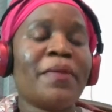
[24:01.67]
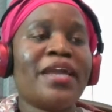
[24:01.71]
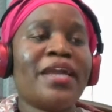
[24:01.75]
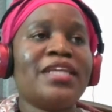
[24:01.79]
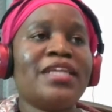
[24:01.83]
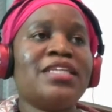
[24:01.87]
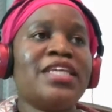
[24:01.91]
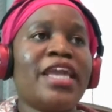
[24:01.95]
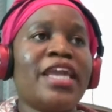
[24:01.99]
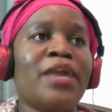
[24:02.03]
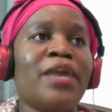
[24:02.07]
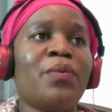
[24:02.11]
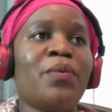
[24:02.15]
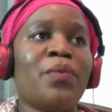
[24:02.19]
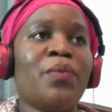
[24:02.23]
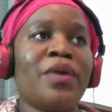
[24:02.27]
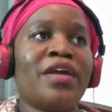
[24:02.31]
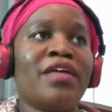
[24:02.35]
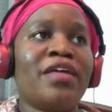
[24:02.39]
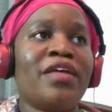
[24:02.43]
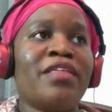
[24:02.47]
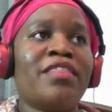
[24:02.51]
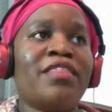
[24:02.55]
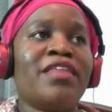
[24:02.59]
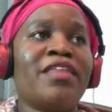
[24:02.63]
my day
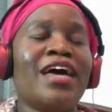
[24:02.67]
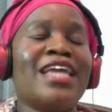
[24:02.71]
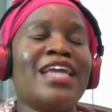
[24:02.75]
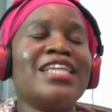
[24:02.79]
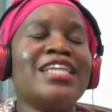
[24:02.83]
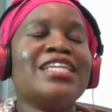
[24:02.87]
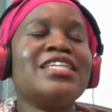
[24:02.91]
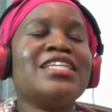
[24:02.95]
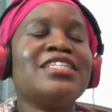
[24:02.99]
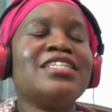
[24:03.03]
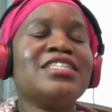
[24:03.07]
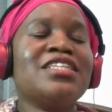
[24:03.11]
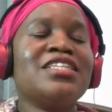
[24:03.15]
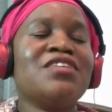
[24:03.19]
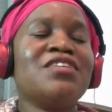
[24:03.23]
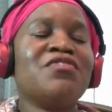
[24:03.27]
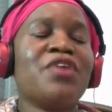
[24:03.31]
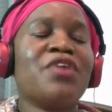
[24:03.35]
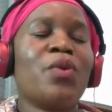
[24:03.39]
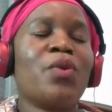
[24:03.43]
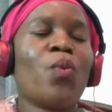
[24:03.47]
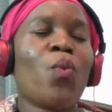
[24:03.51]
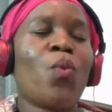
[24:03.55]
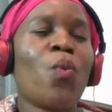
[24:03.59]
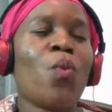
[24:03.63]
with at least
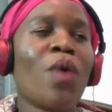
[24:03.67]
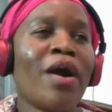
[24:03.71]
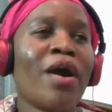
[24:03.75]
even